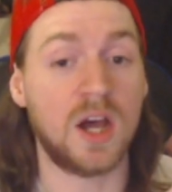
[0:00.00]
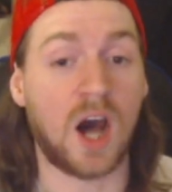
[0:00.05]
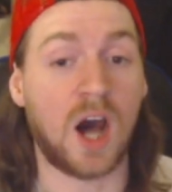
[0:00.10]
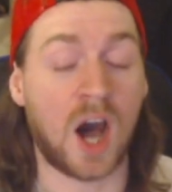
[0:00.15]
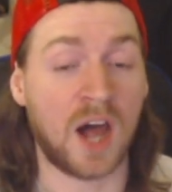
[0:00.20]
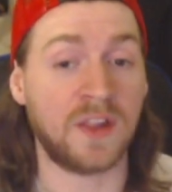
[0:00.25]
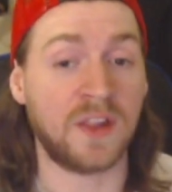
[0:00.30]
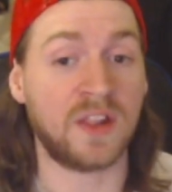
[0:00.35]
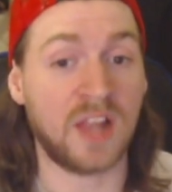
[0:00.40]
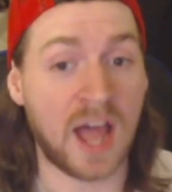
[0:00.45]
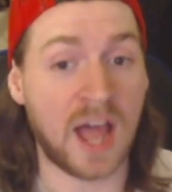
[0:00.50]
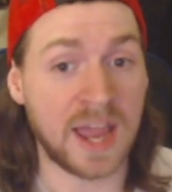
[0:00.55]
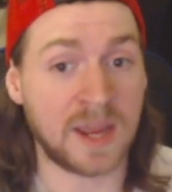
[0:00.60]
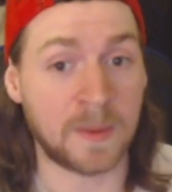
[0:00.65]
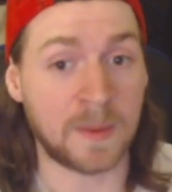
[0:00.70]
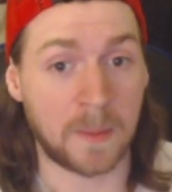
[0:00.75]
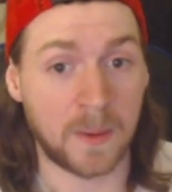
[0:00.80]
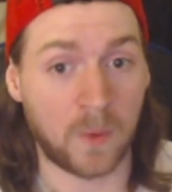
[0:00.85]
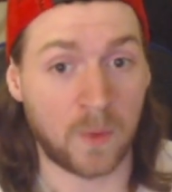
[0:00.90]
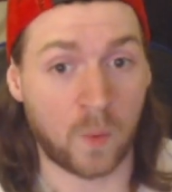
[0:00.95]
unlike
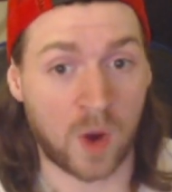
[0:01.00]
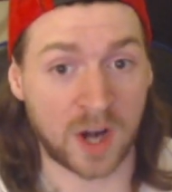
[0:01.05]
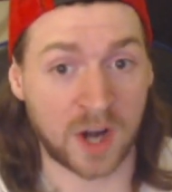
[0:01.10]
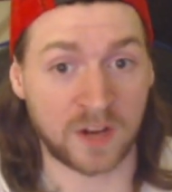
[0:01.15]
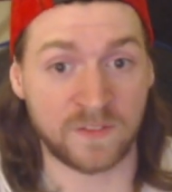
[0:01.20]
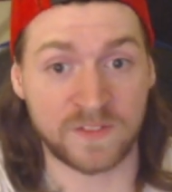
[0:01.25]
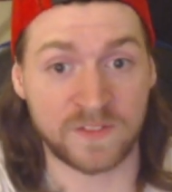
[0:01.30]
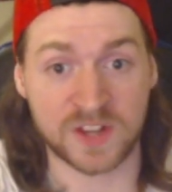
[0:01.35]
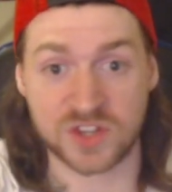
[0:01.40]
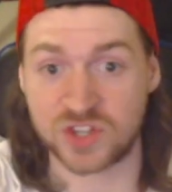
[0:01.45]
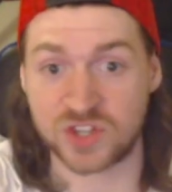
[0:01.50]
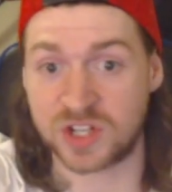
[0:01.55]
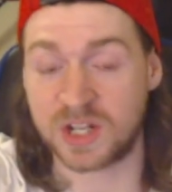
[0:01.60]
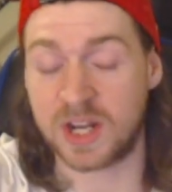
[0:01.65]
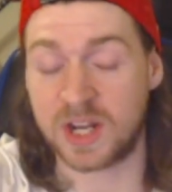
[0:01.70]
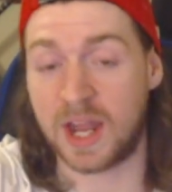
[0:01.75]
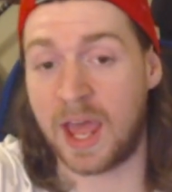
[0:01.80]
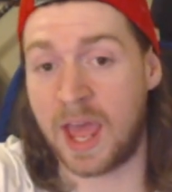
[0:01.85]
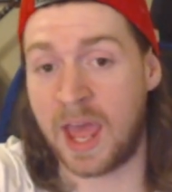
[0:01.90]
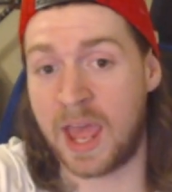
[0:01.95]

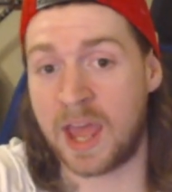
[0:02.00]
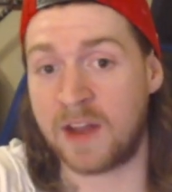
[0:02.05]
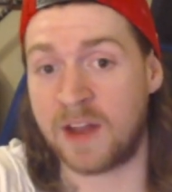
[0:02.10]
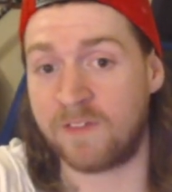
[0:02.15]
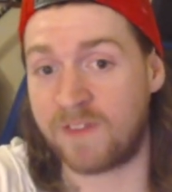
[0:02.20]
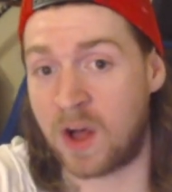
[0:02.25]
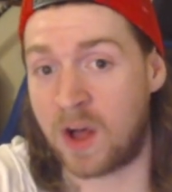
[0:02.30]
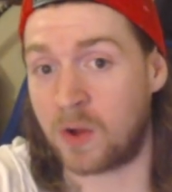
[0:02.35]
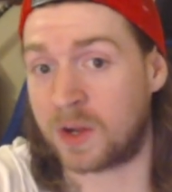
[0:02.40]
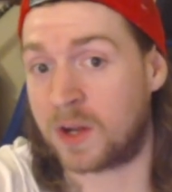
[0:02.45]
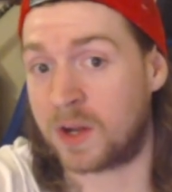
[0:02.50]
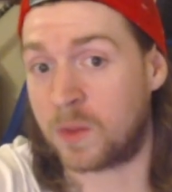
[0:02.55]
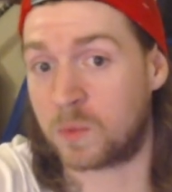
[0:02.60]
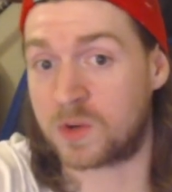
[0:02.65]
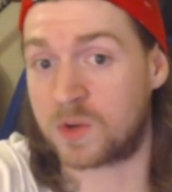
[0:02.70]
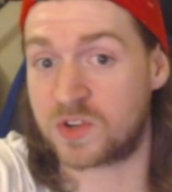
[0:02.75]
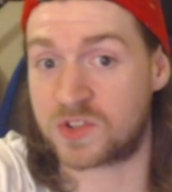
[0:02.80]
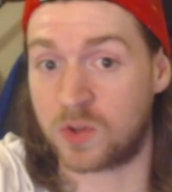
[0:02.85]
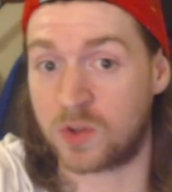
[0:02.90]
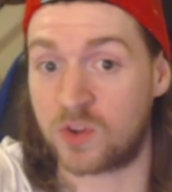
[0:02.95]
WandaVision and Falcon and the
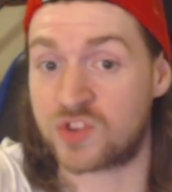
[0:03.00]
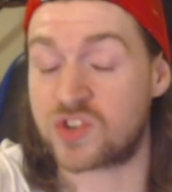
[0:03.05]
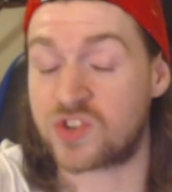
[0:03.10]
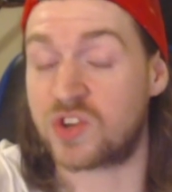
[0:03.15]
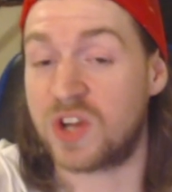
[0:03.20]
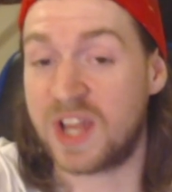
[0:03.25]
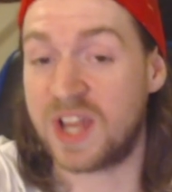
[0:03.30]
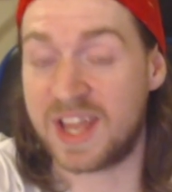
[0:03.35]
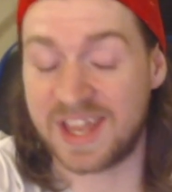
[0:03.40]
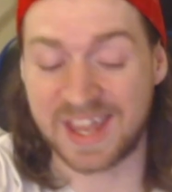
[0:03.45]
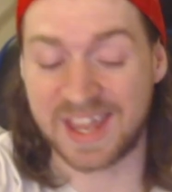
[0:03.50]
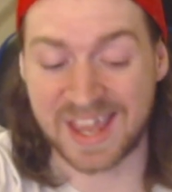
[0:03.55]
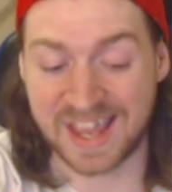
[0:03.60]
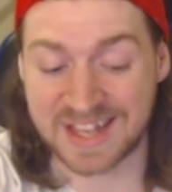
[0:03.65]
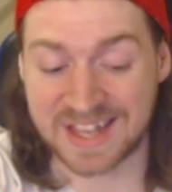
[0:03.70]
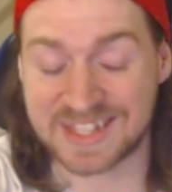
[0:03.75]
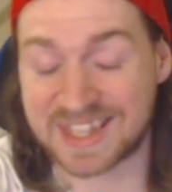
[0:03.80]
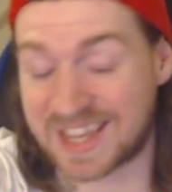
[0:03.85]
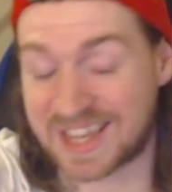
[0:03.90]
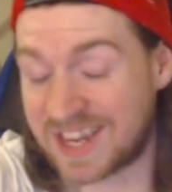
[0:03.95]
Winter Soldier,
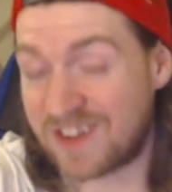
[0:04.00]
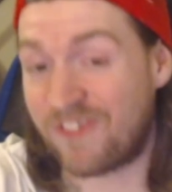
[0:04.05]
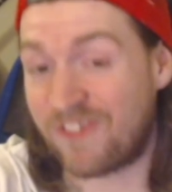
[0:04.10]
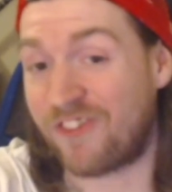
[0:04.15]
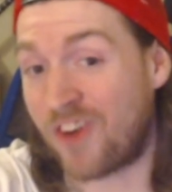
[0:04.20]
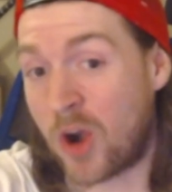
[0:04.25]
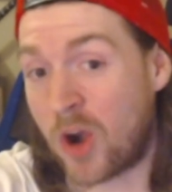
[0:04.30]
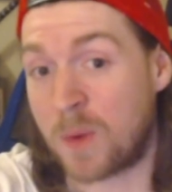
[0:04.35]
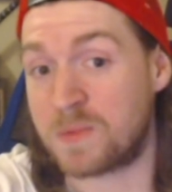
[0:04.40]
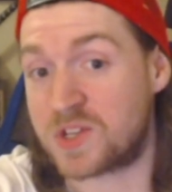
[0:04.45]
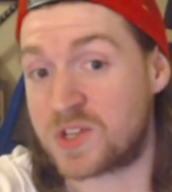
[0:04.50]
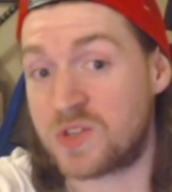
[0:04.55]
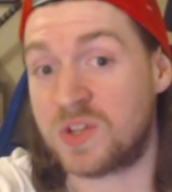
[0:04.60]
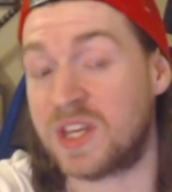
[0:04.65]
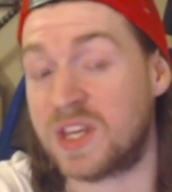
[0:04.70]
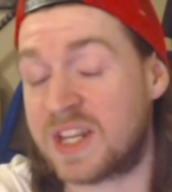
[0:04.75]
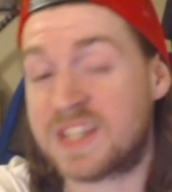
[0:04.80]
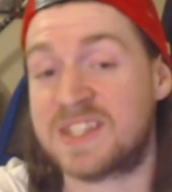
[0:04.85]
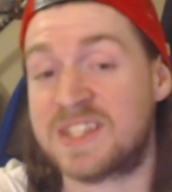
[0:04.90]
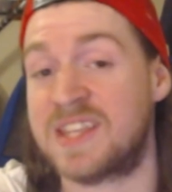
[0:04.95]
is confirmed to
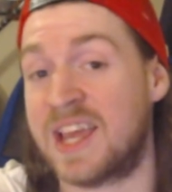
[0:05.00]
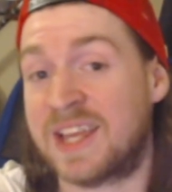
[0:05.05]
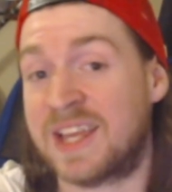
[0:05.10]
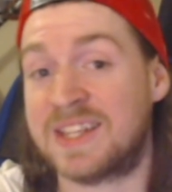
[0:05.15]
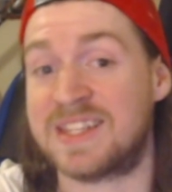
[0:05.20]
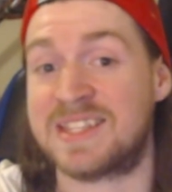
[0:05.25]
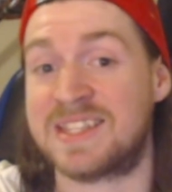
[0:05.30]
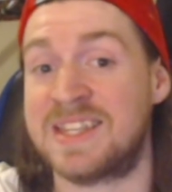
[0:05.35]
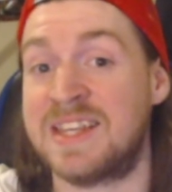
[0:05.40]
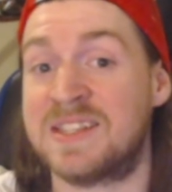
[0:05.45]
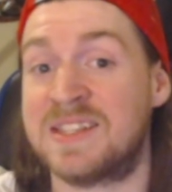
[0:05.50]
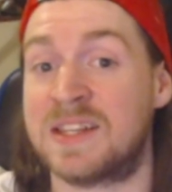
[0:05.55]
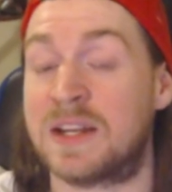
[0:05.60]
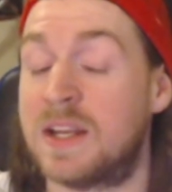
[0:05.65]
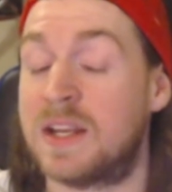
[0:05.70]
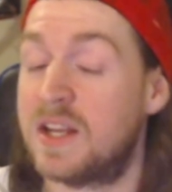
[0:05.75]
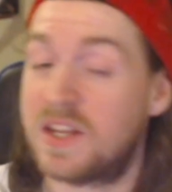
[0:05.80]
get a second season.